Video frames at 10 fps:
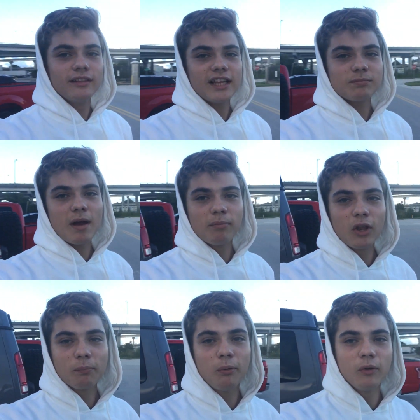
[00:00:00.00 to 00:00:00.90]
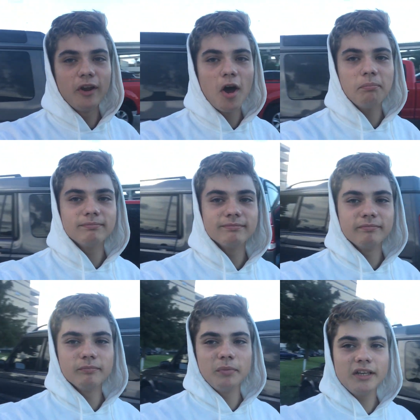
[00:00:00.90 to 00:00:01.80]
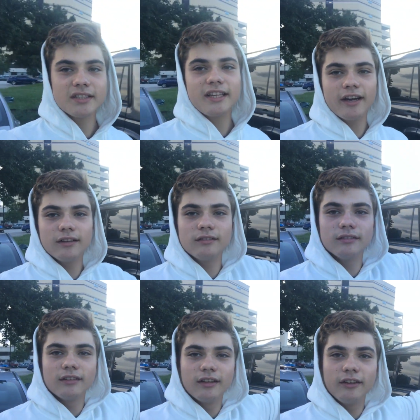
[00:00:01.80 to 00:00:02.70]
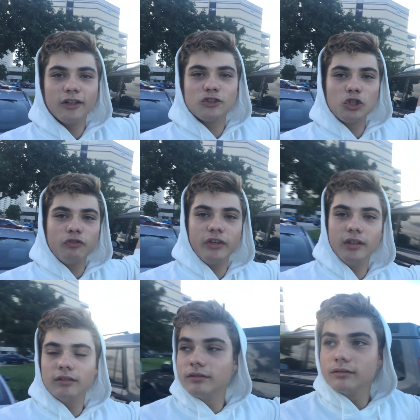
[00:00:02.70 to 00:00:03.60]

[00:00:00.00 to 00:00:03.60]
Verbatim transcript: That's my brother pulling up, meeting us there. There's Juvie.